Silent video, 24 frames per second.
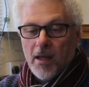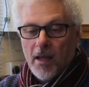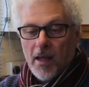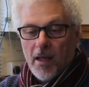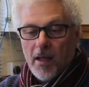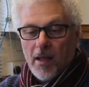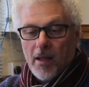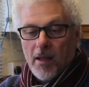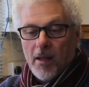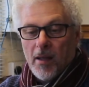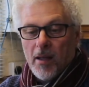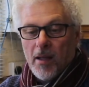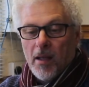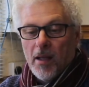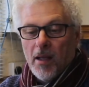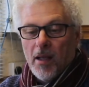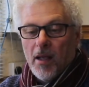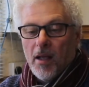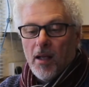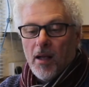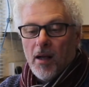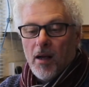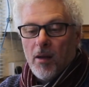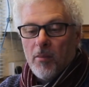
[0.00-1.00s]
Uh,
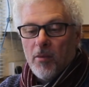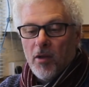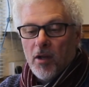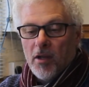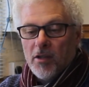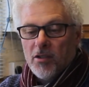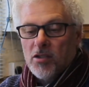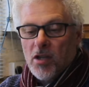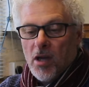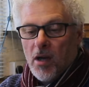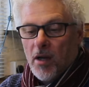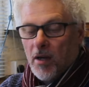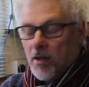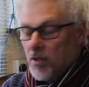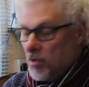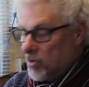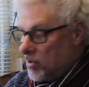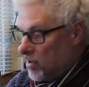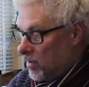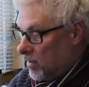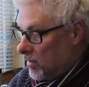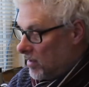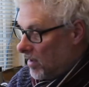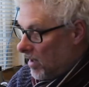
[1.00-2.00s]
I'm not entirely
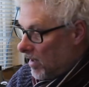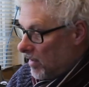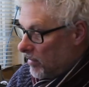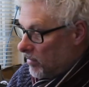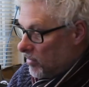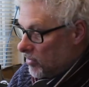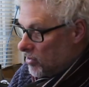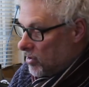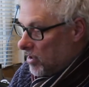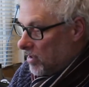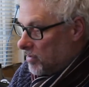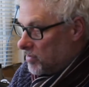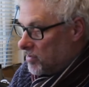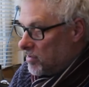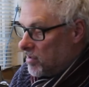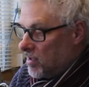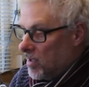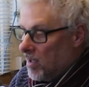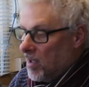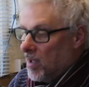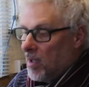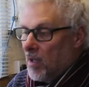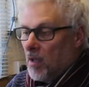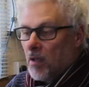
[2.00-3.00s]
sure that I would
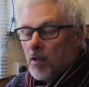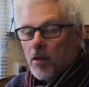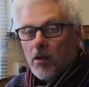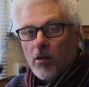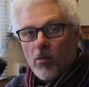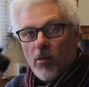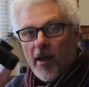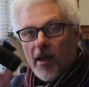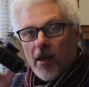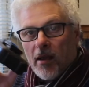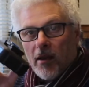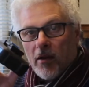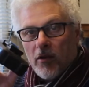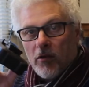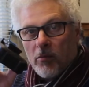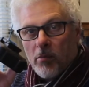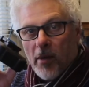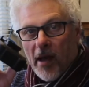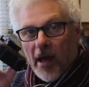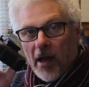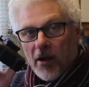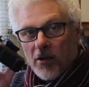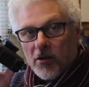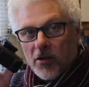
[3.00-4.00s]
trust the weight of this
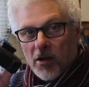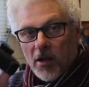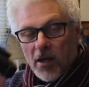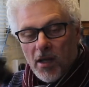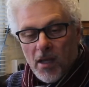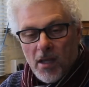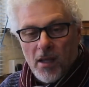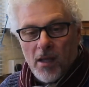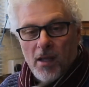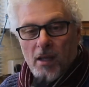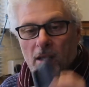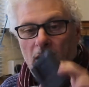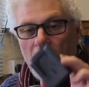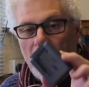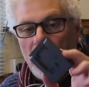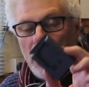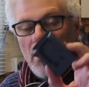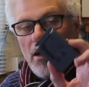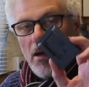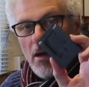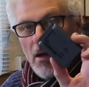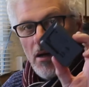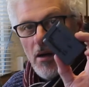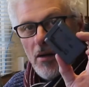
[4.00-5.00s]
battery
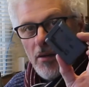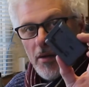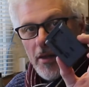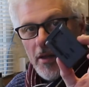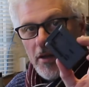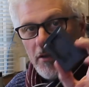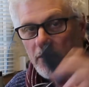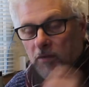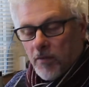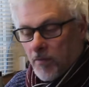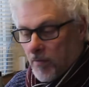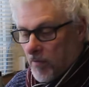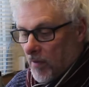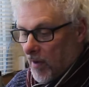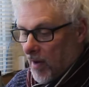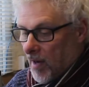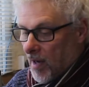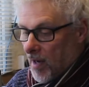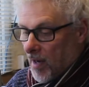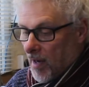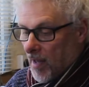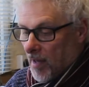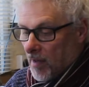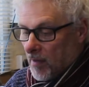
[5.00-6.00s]
on this for
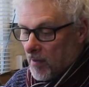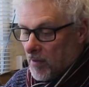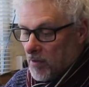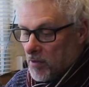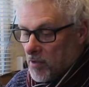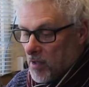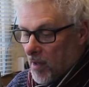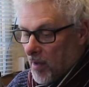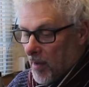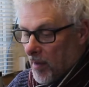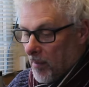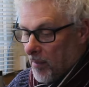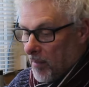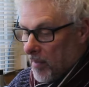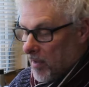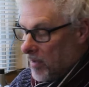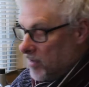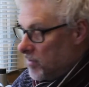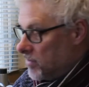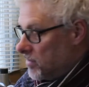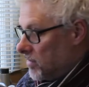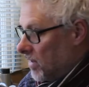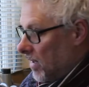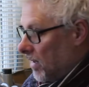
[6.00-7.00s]
any length of time.
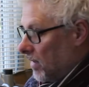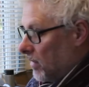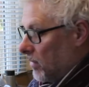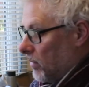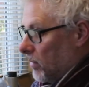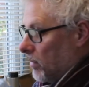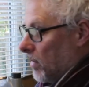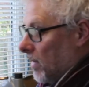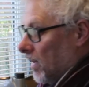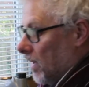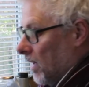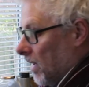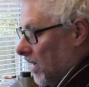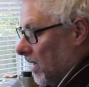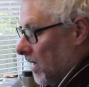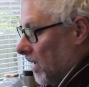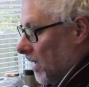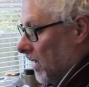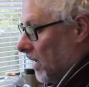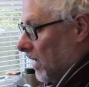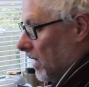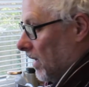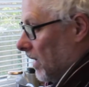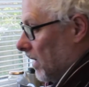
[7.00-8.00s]
So
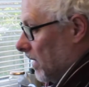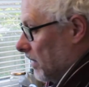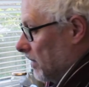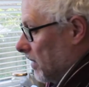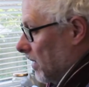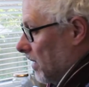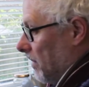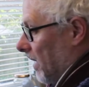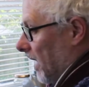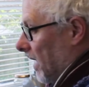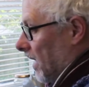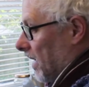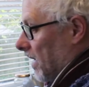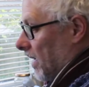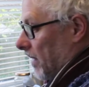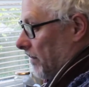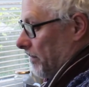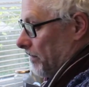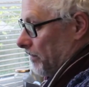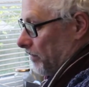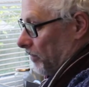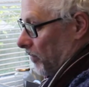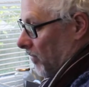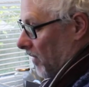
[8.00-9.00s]
uh, I'm going to make
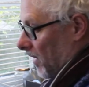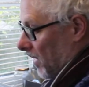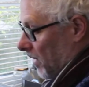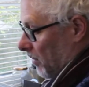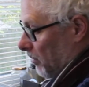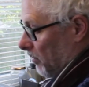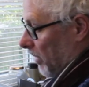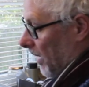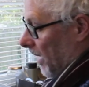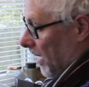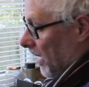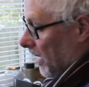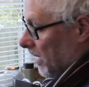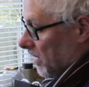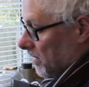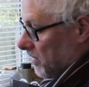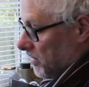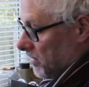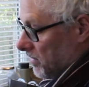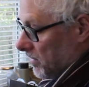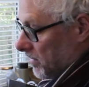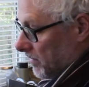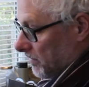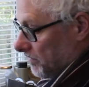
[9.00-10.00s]

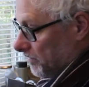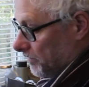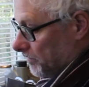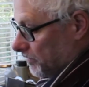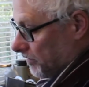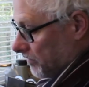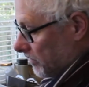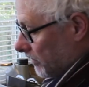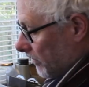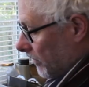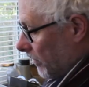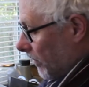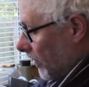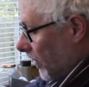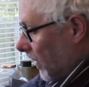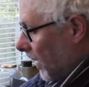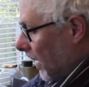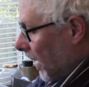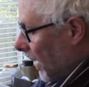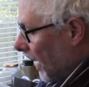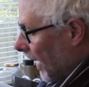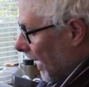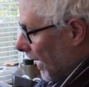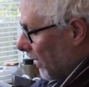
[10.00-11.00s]
parts
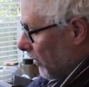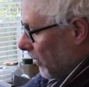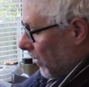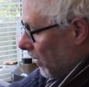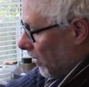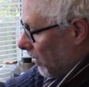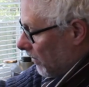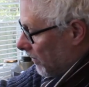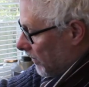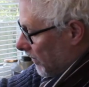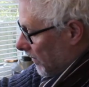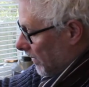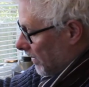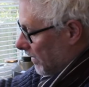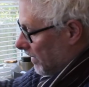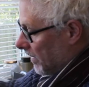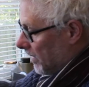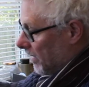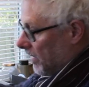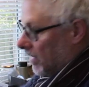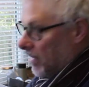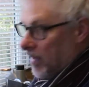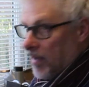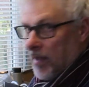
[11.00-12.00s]
out
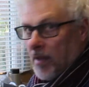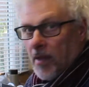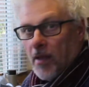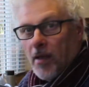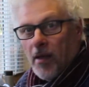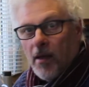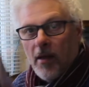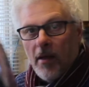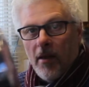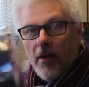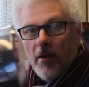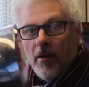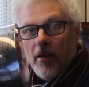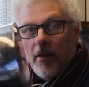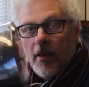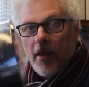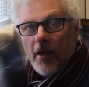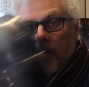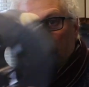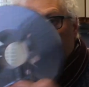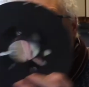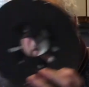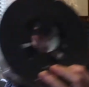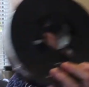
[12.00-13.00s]
of
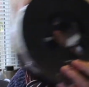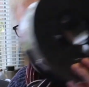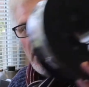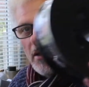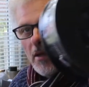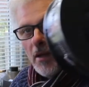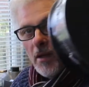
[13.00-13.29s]
this.